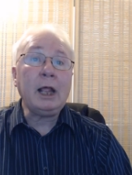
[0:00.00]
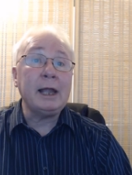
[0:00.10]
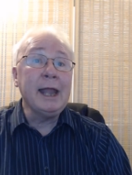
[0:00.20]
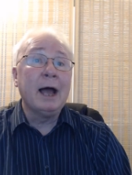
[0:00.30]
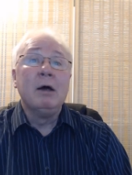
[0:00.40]

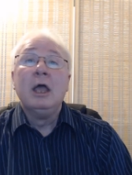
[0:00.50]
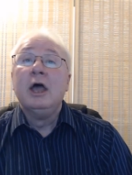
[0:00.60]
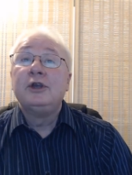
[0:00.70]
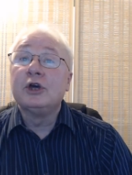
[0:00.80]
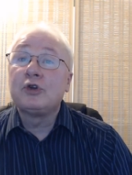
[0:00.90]
Now,
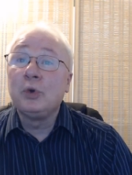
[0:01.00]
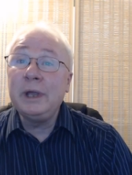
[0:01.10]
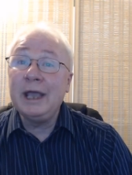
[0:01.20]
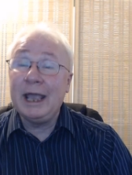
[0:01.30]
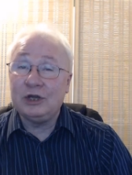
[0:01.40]
to
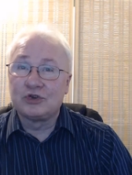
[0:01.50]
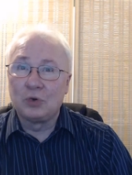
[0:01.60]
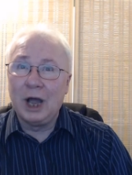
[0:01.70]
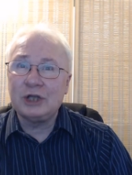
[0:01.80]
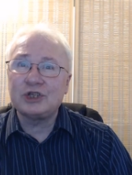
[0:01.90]
create
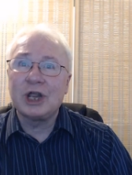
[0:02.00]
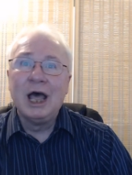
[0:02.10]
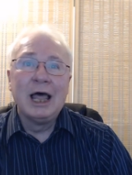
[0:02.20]
trust,